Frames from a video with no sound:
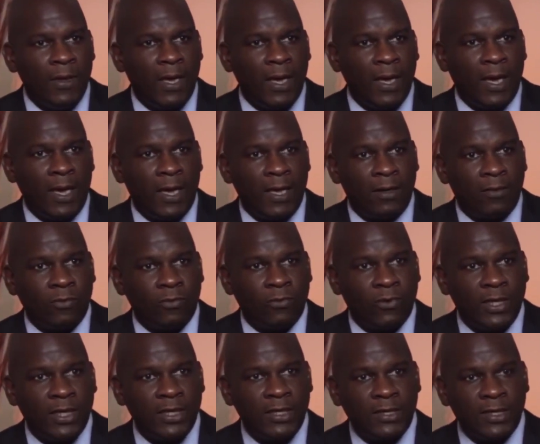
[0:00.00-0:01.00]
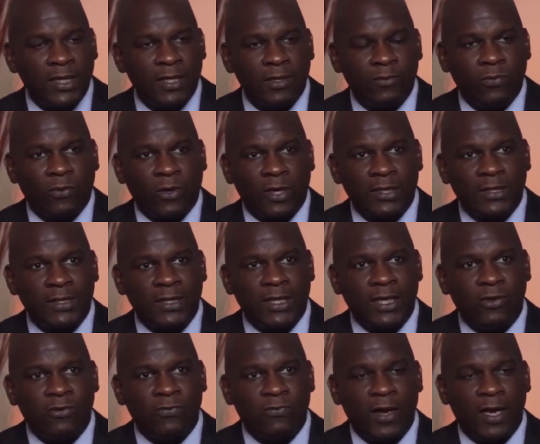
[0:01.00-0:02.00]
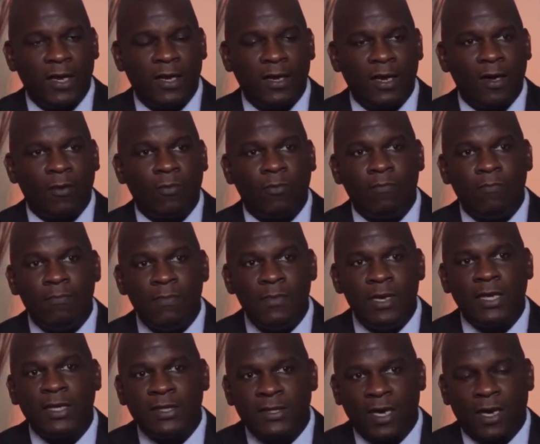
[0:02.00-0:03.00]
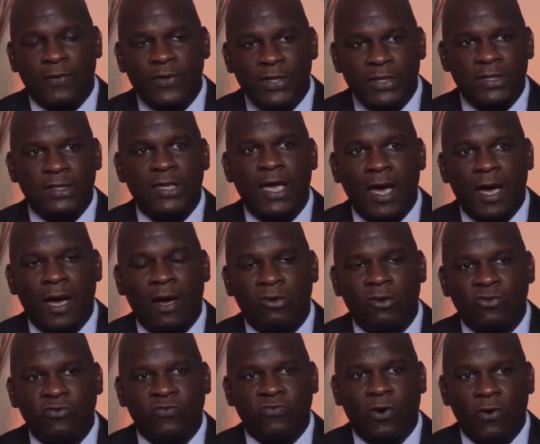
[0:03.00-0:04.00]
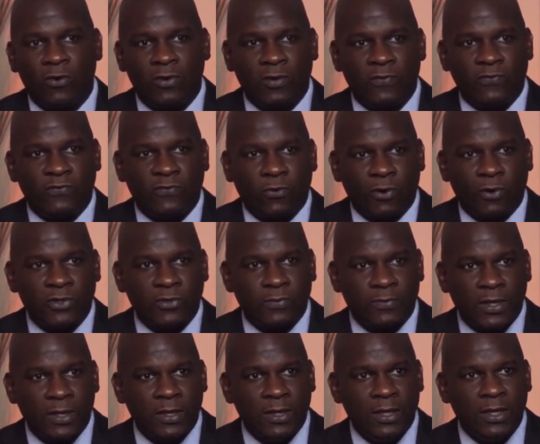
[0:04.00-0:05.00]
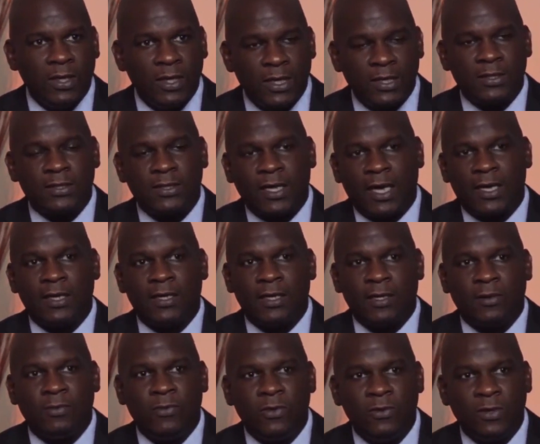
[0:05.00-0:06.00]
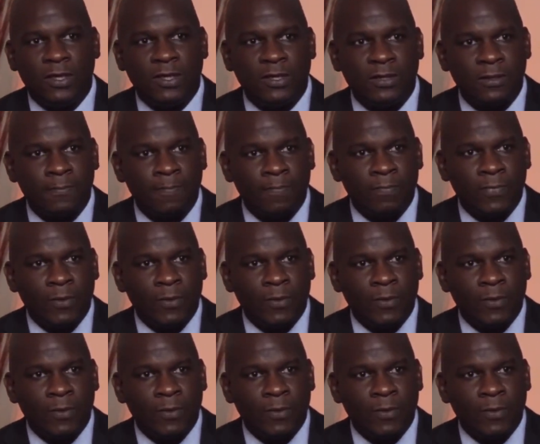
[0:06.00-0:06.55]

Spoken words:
And what he did was he created a military-style drone enforcement inside of the communities